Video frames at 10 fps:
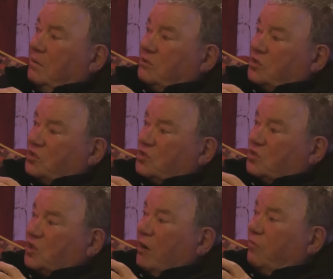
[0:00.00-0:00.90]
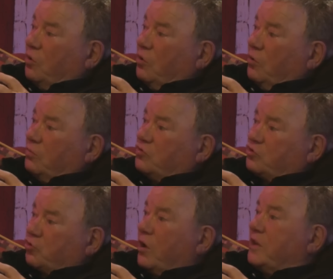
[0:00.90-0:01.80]
several
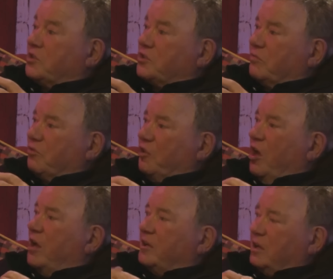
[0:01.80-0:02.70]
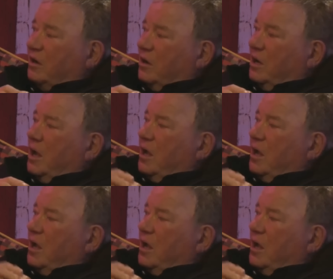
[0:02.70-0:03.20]
trends of thought here.